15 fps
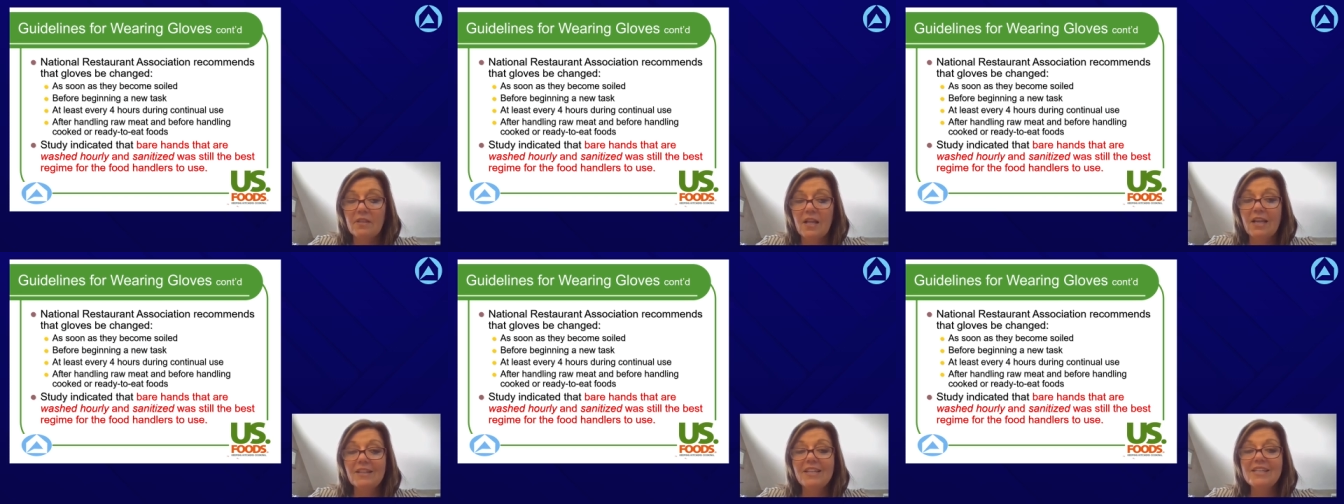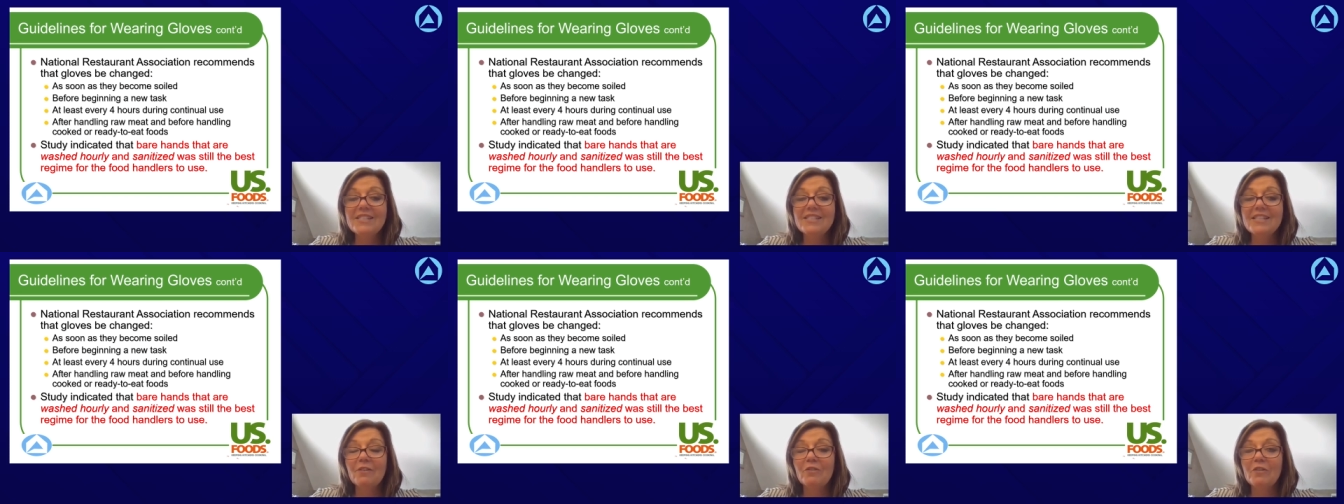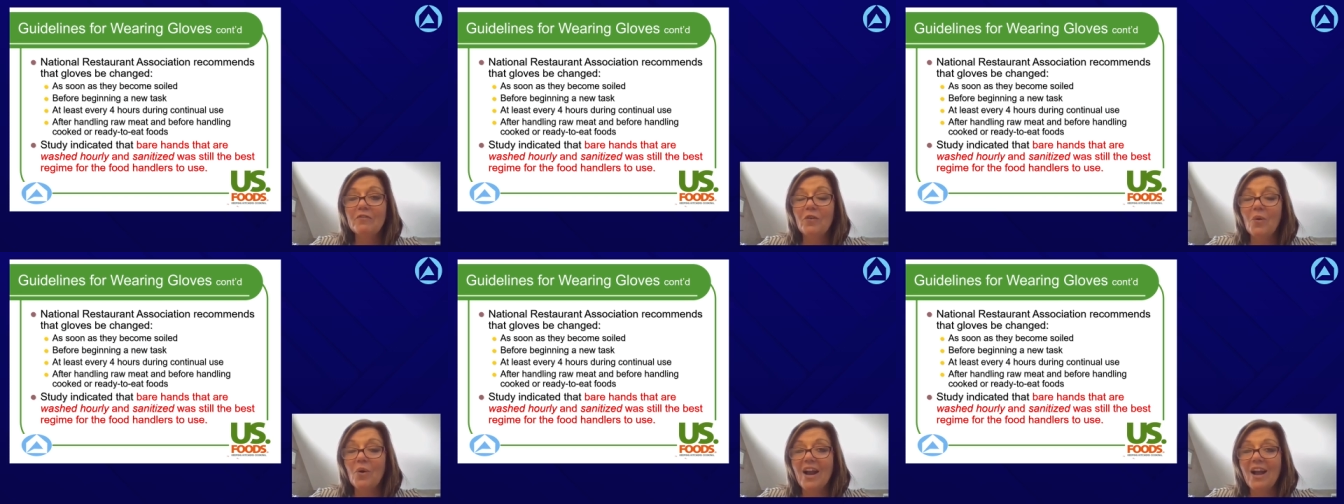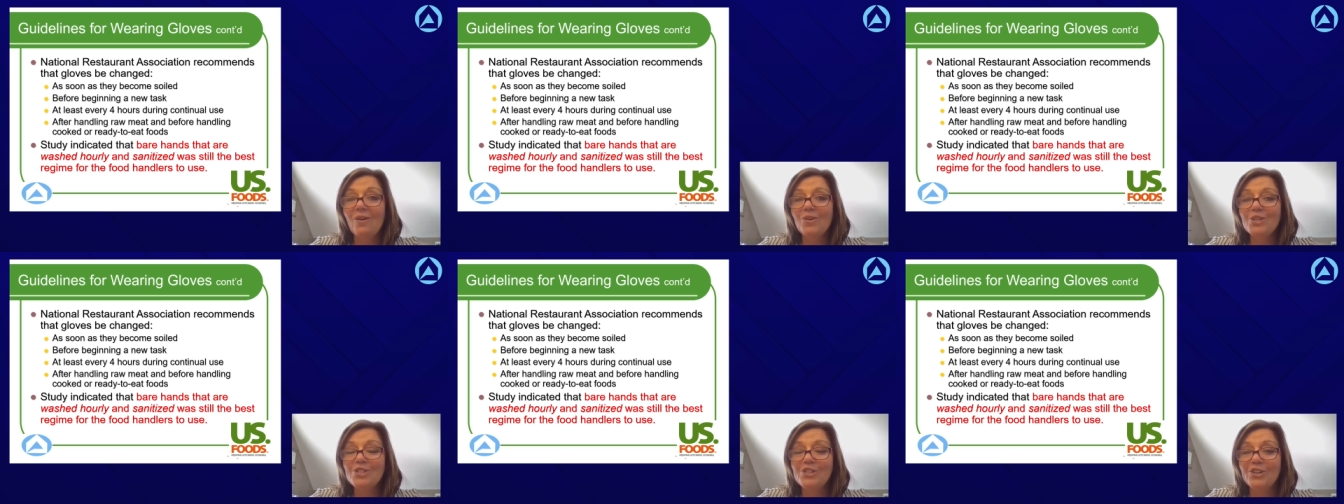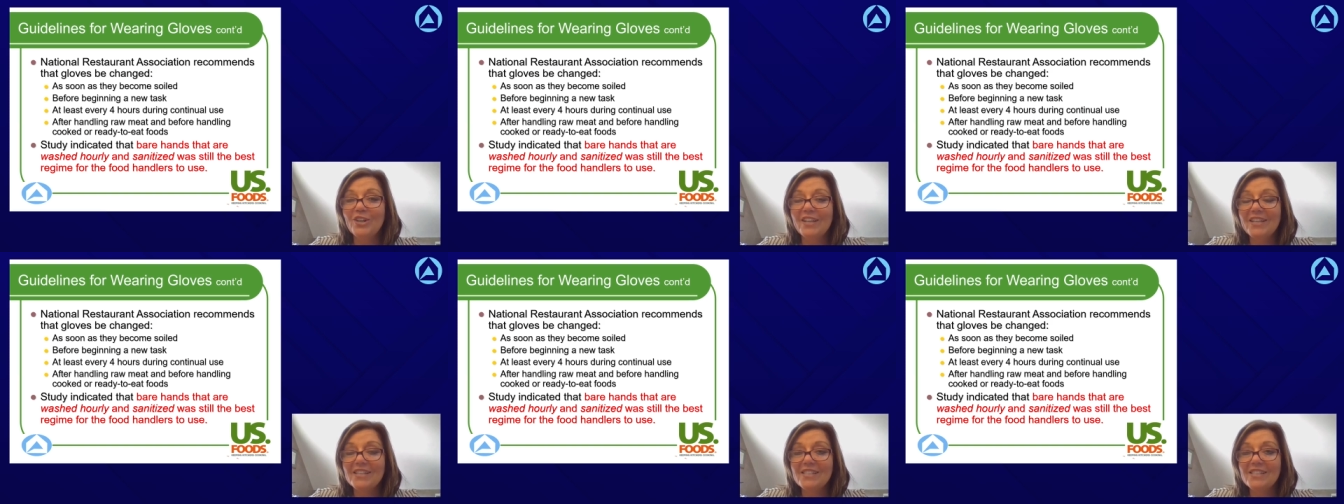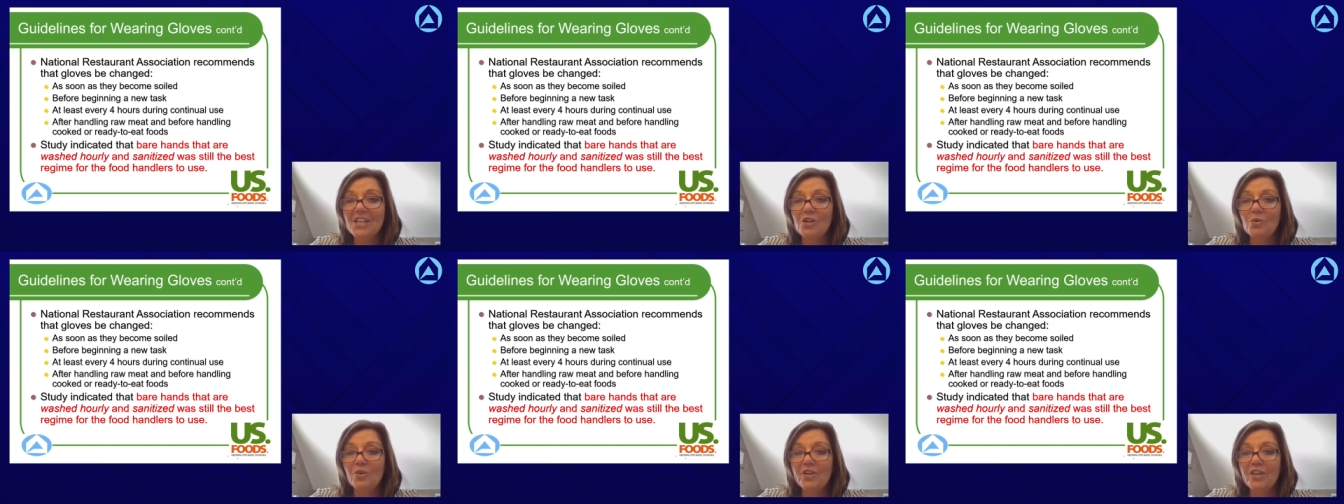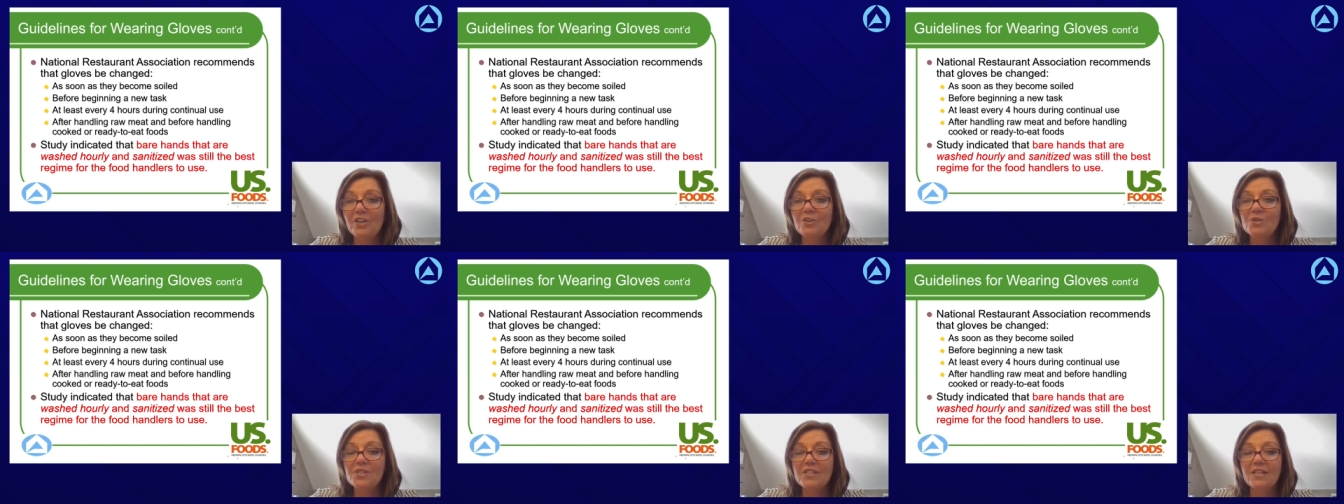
at least every 4 hours during continual use.